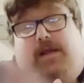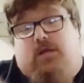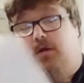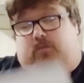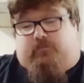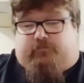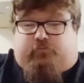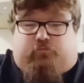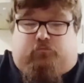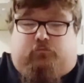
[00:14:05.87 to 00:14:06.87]

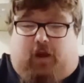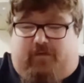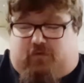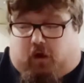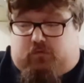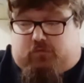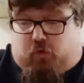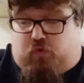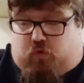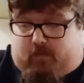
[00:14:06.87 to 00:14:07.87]

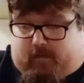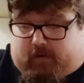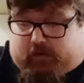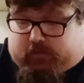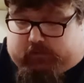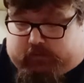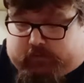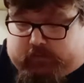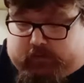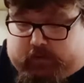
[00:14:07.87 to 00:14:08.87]
do not remember.
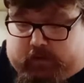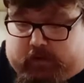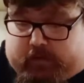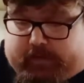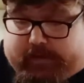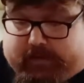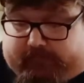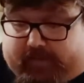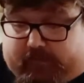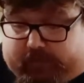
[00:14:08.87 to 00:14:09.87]
This is a
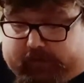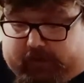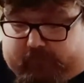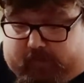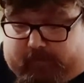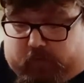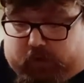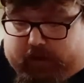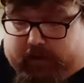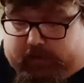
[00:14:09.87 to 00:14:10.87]
variant cover
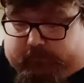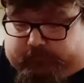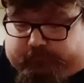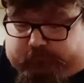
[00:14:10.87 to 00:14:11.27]
by